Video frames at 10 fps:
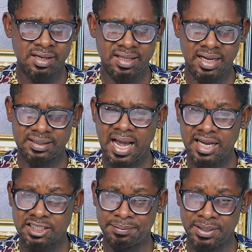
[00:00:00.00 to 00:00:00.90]
that
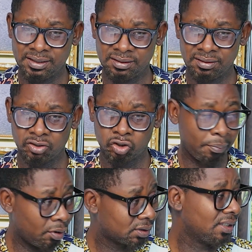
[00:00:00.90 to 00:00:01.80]
has been
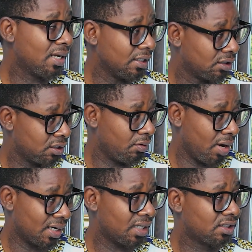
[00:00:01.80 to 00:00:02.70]
supporting
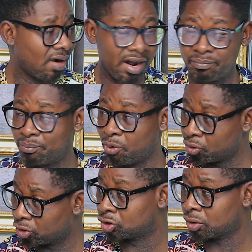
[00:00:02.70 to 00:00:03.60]
Nigeria. Nigeria
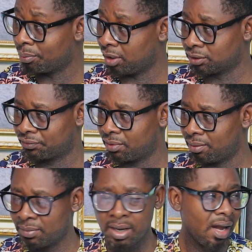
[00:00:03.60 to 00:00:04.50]
borrowed so much
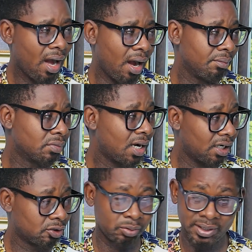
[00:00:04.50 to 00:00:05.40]
from
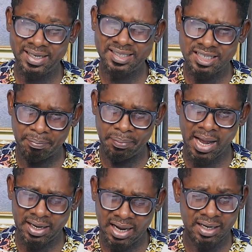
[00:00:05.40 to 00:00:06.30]
country in the
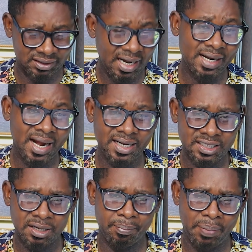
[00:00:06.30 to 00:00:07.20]
China
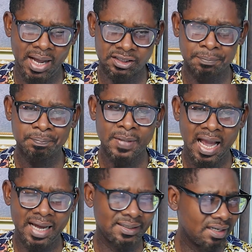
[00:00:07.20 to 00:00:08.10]
in the past.
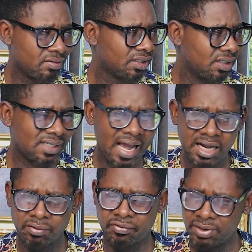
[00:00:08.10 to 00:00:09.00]
And there is this
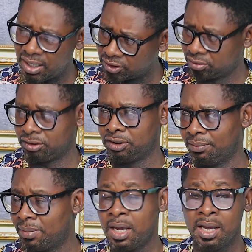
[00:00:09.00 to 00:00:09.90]
kind of
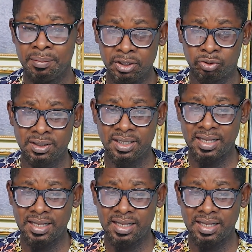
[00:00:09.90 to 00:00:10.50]
relationship between the